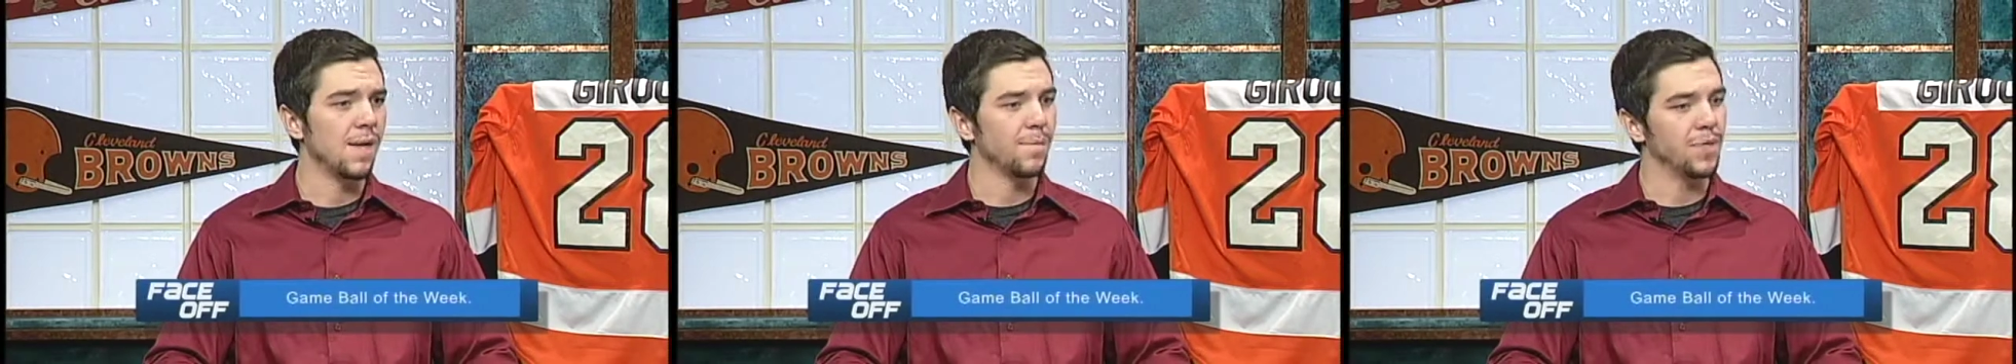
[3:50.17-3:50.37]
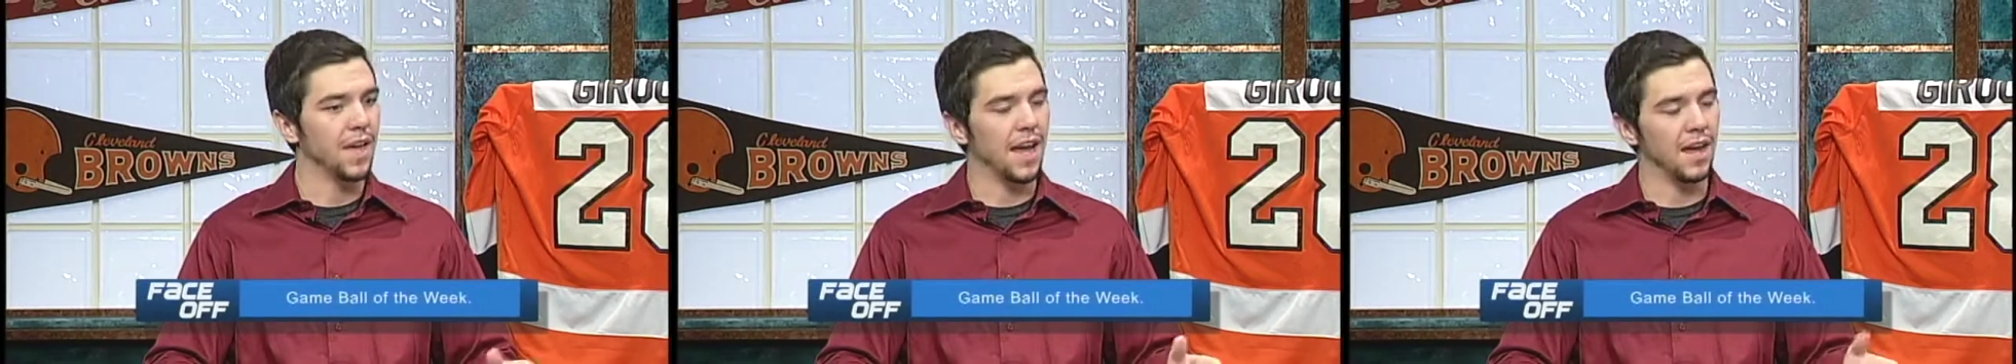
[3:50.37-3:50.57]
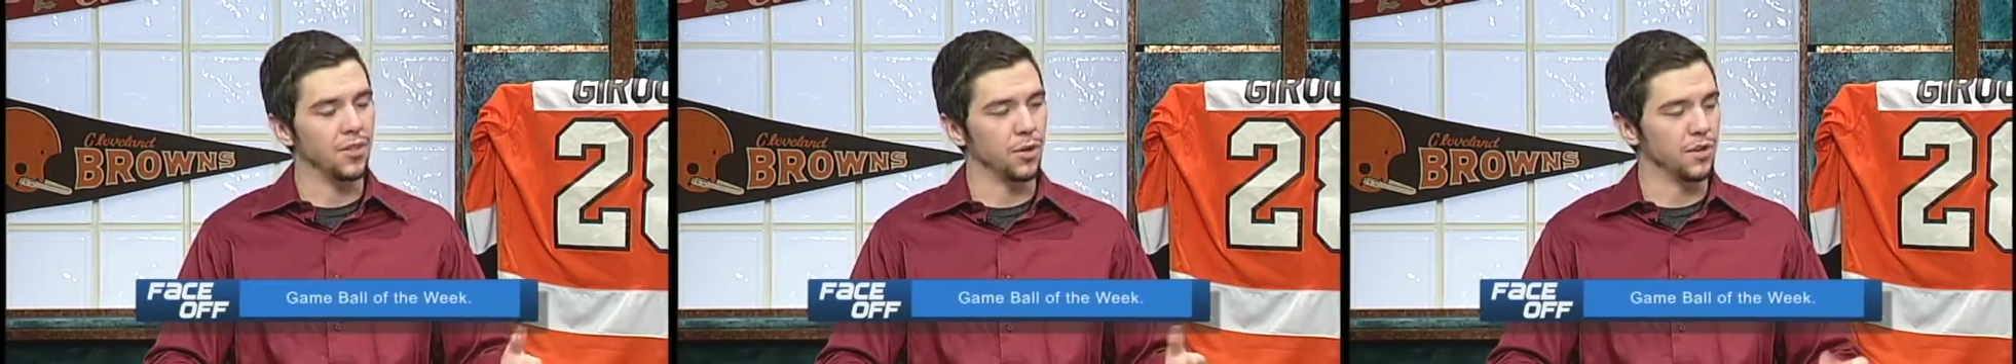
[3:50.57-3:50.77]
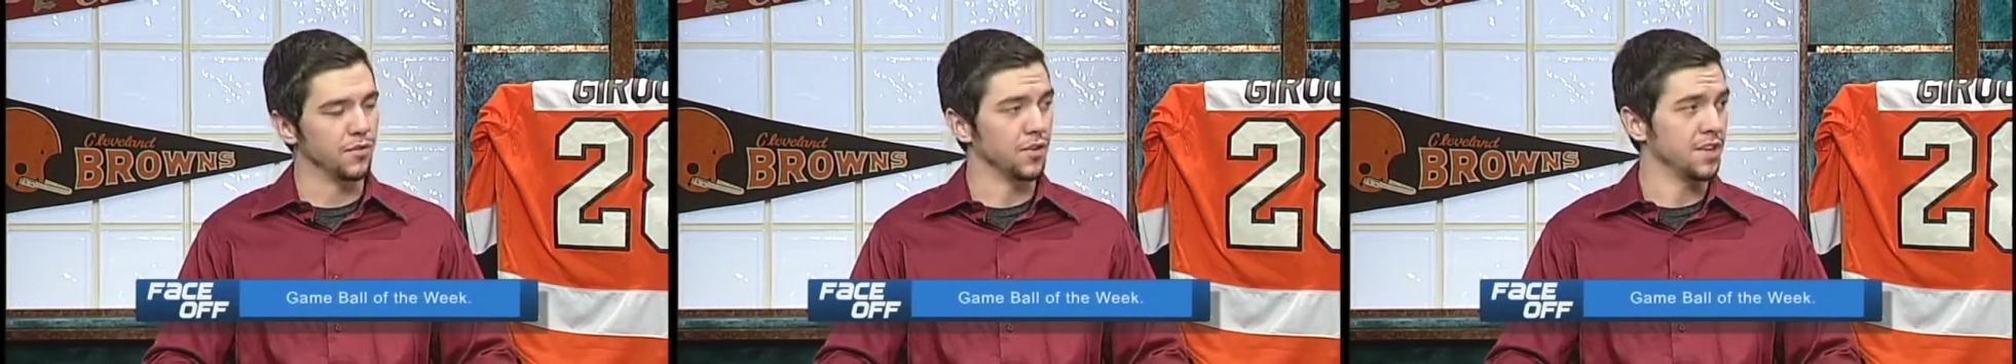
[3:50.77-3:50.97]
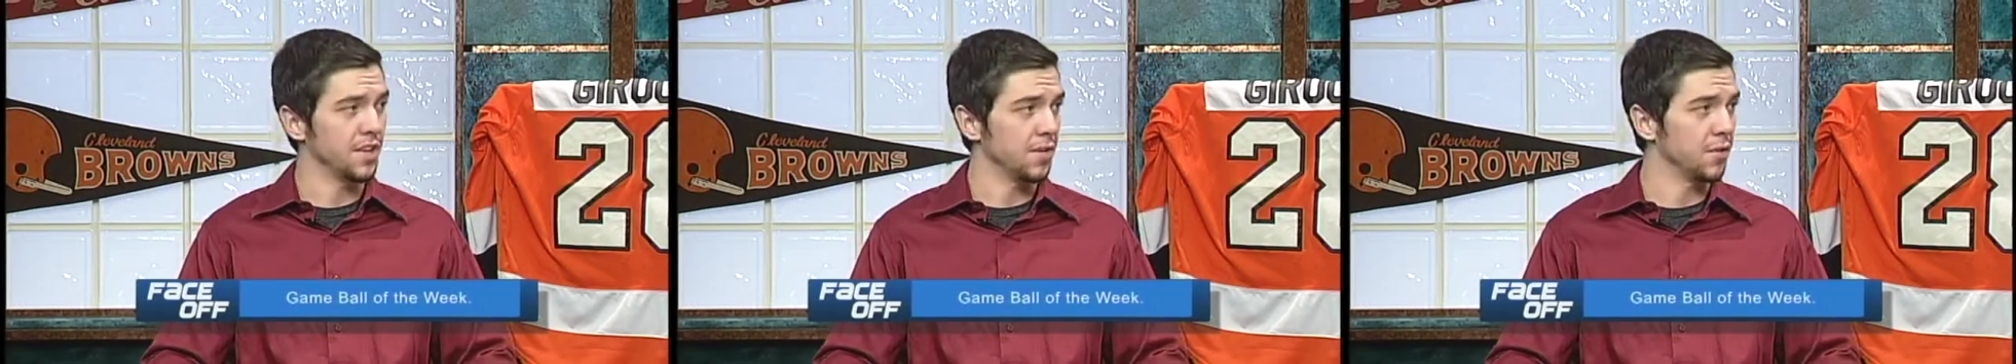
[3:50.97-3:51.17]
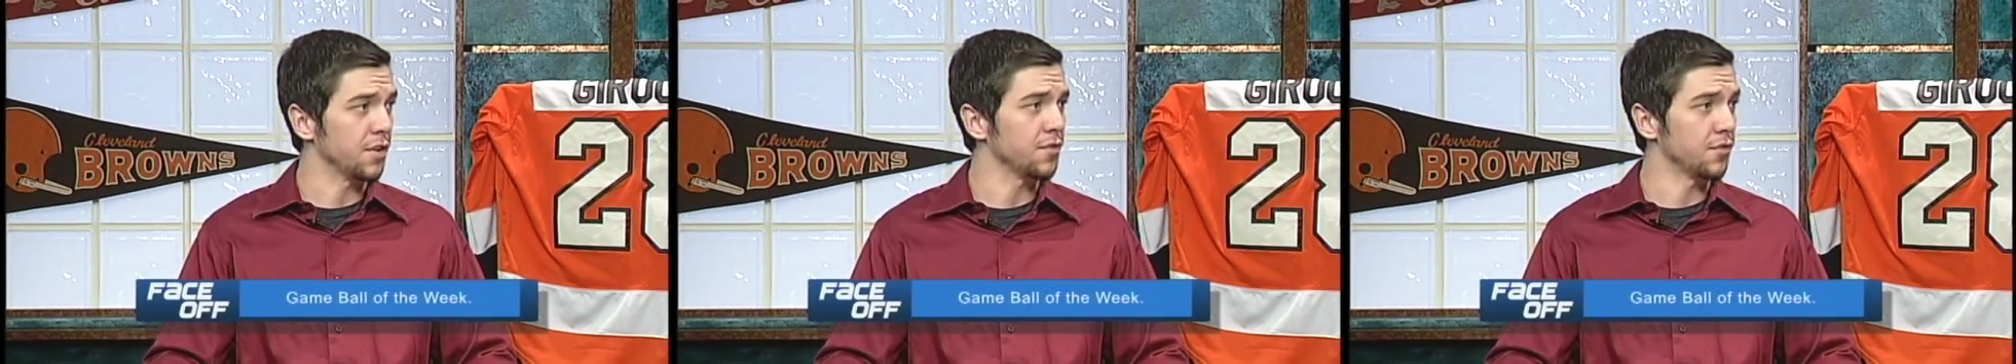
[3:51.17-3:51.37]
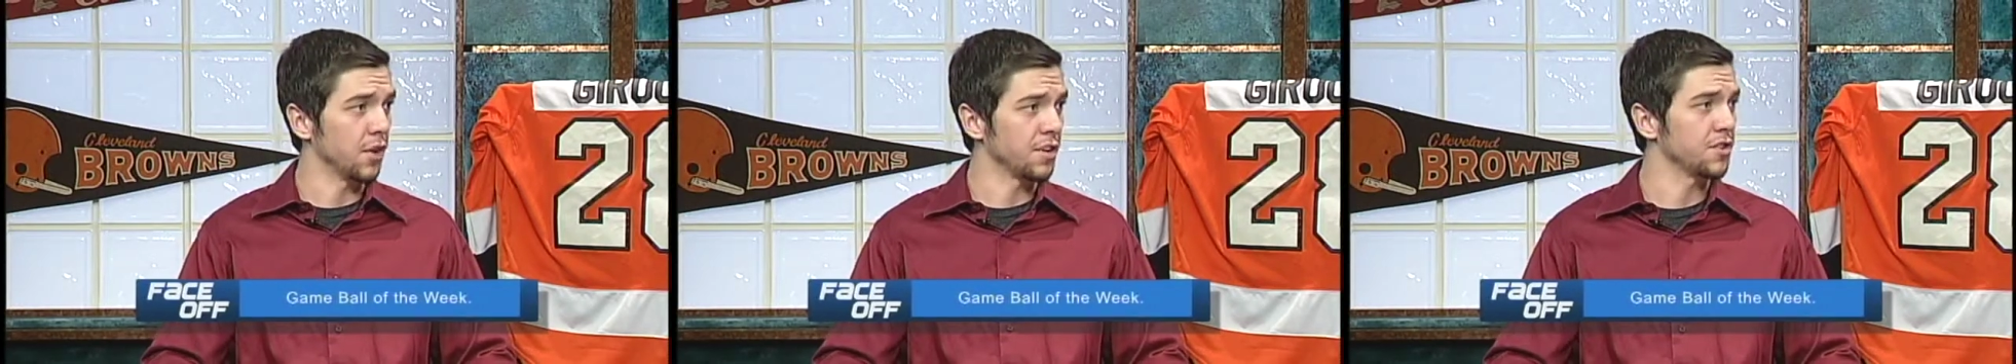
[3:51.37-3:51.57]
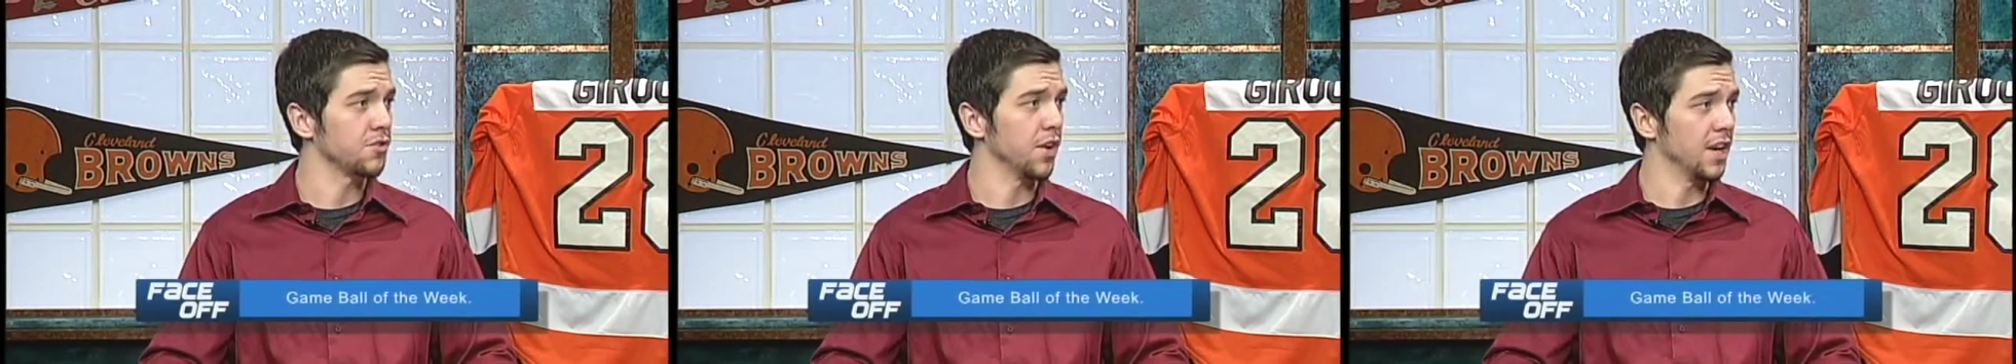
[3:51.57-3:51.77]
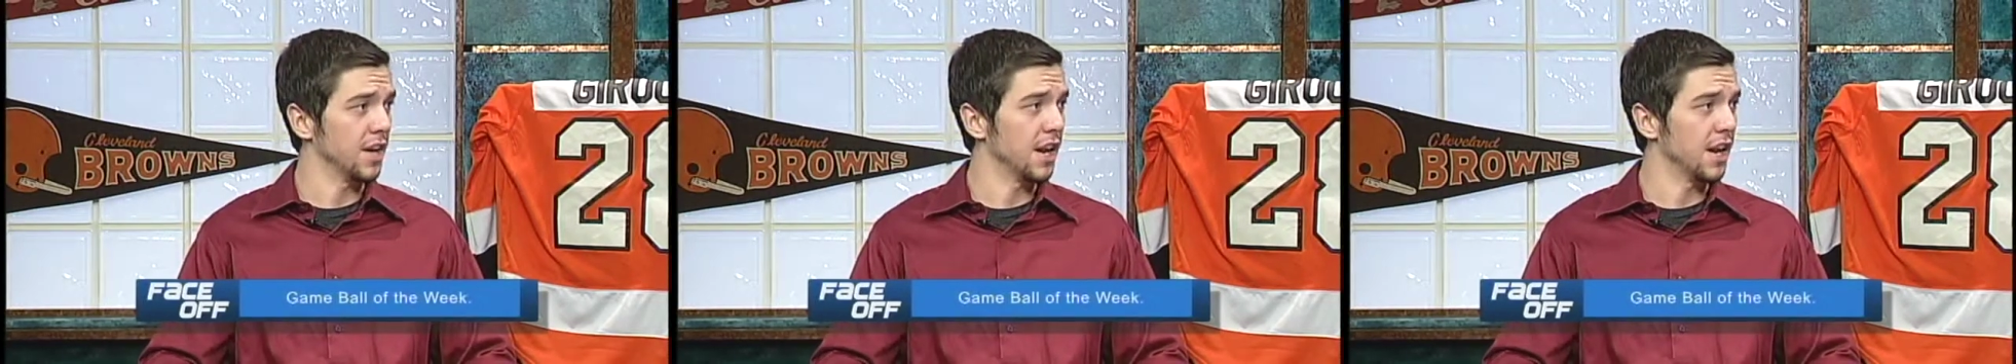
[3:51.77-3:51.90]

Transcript: They had those receivers frustrated.